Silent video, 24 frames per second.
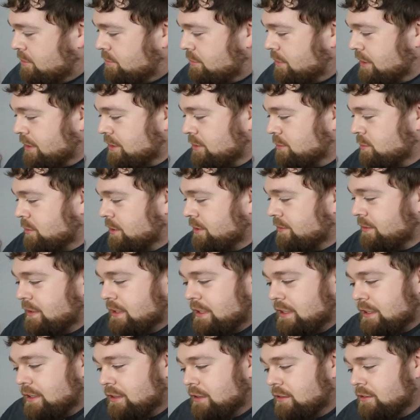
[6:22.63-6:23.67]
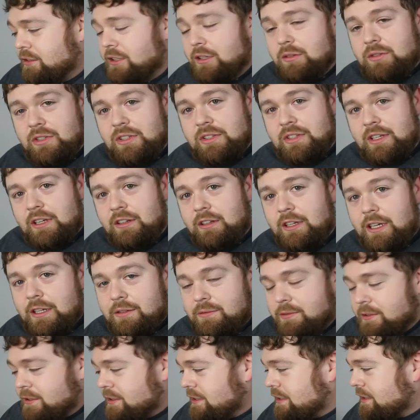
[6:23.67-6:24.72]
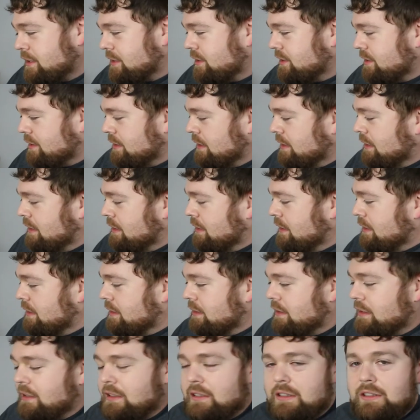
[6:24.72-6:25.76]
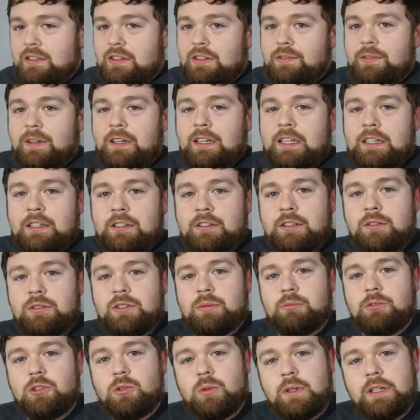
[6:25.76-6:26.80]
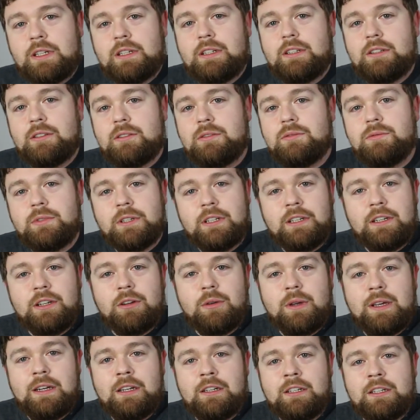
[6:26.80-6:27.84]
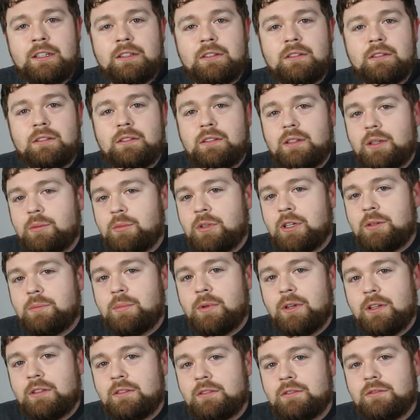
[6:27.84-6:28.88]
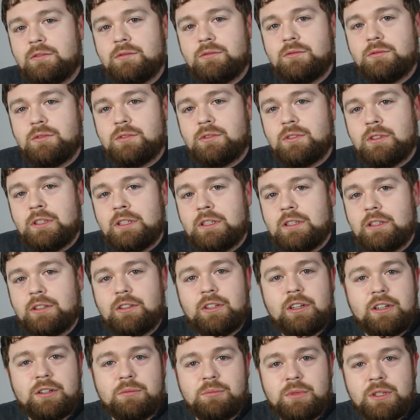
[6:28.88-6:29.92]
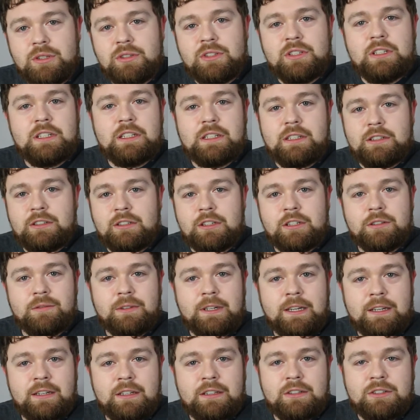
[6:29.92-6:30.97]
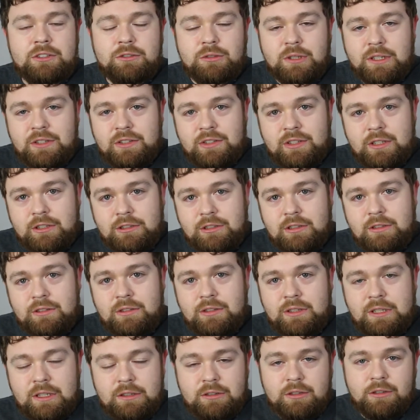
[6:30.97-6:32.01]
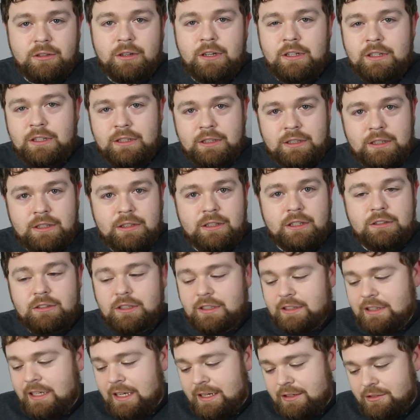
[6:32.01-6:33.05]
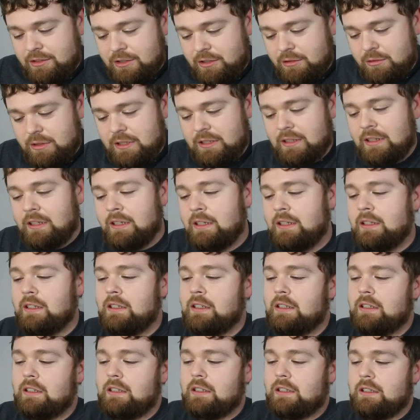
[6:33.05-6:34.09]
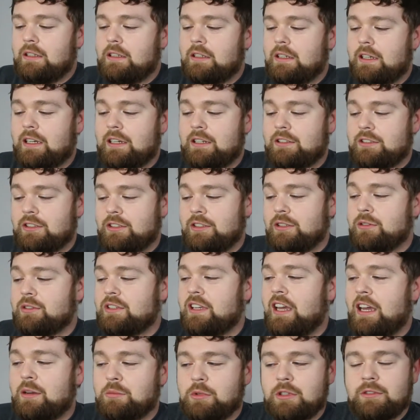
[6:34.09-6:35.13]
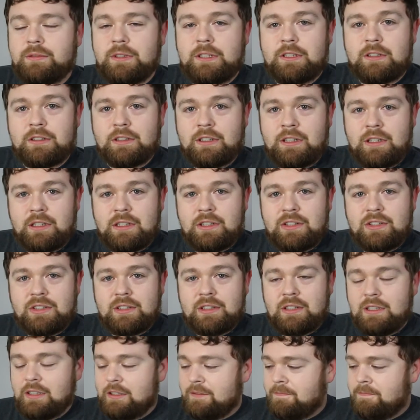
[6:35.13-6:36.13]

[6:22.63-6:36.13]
because one of the uses I'll have for this is if I need to do some quick video editing, I'm not putting a ton of music, a ton of edits, transitions, color grading, anything like that into it. I can just use iMovie on this,